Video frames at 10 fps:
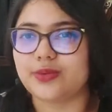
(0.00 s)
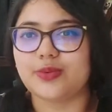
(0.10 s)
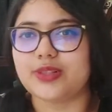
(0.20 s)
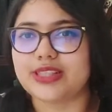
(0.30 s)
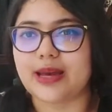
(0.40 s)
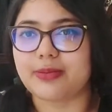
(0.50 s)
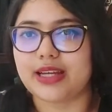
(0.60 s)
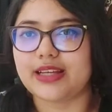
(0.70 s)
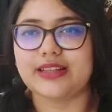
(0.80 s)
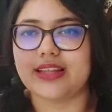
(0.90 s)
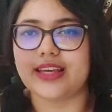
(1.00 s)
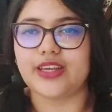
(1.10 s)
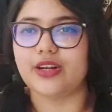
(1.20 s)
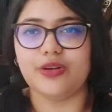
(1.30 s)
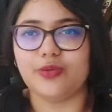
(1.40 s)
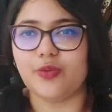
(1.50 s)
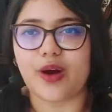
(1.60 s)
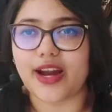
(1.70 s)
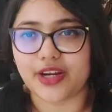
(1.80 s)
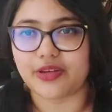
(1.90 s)
What's happening? Like, you know,
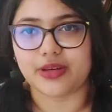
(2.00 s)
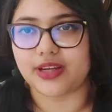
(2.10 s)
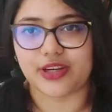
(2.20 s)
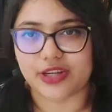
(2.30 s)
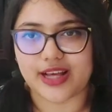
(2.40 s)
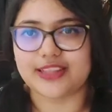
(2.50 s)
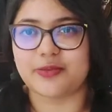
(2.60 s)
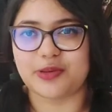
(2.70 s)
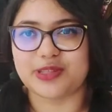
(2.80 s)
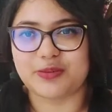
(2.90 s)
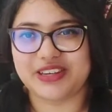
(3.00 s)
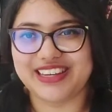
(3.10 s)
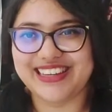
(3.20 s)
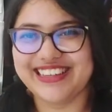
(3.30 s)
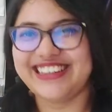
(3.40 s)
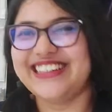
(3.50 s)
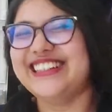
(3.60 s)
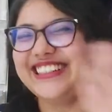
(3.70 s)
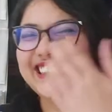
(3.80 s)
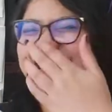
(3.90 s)
why are you here? You're not supposed to be here."
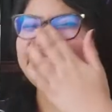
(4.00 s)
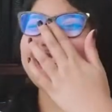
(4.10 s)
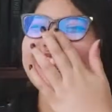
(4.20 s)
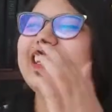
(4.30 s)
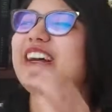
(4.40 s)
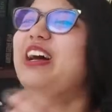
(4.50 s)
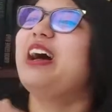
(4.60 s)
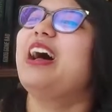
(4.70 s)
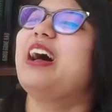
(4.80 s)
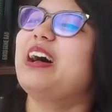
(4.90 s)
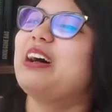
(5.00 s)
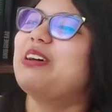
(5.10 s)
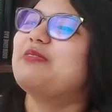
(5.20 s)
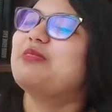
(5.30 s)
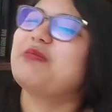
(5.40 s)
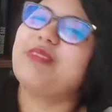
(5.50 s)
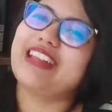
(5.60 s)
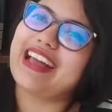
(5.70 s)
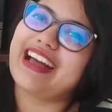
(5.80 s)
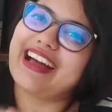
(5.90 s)
um,
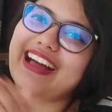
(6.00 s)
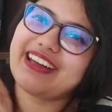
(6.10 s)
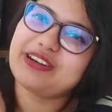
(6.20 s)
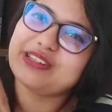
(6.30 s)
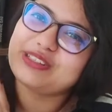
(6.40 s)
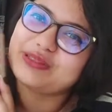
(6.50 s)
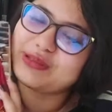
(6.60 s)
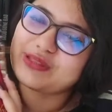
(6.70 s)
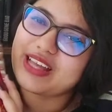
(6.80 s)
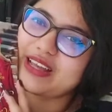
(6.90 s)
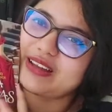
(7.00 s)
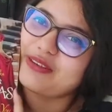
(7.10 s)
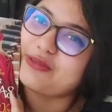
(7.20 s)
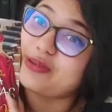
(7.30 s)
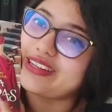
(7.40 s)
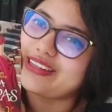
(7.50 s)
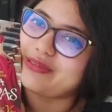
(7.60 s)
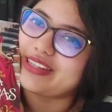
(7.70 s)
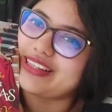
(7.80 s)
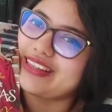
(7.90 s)
but yeah, I heard this was like a really,
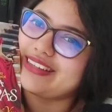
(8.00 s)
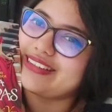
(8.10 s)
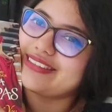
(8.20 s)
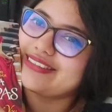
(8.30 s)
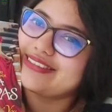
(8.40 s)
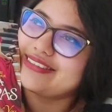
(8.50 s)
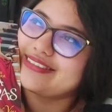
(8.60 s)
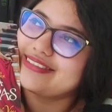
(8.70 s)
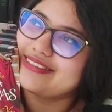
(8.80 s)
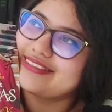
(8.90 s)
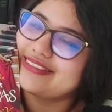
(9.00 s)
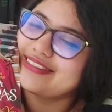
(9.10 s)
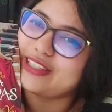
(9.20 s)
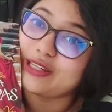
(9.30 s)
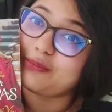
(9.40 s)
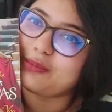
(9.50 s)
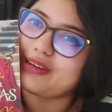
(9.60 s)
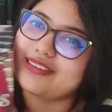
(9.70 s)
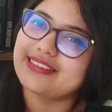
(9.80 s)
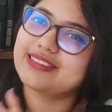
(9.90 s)
really good
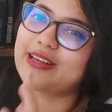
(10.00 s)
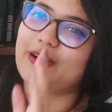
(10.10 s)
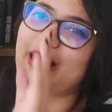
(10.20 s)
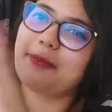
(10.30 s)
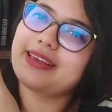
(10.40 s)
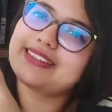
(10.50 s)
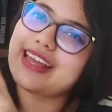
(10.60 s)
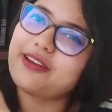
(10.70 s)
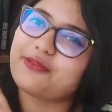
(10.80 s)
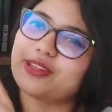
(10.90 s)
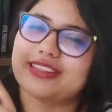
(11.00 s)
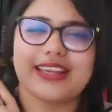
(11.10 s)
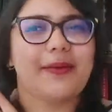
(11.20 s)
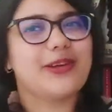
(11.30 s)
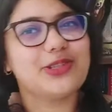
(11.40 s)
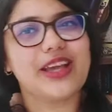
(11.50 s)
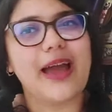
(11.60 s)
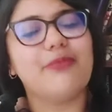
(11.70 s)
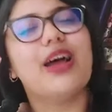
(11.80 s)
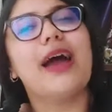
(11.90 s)
book. So I'm excited for this. I'm actually,
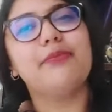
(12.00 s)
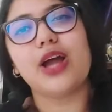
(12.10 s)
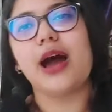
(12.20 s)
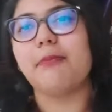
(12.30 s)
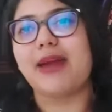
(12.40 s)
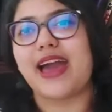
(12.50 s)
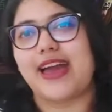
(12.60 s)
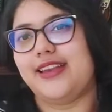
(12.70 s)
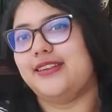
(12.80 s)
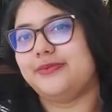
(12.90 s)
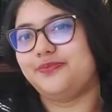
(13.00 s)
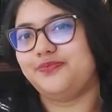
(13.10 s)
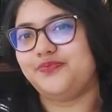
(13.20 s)
I'm, I'm not mad.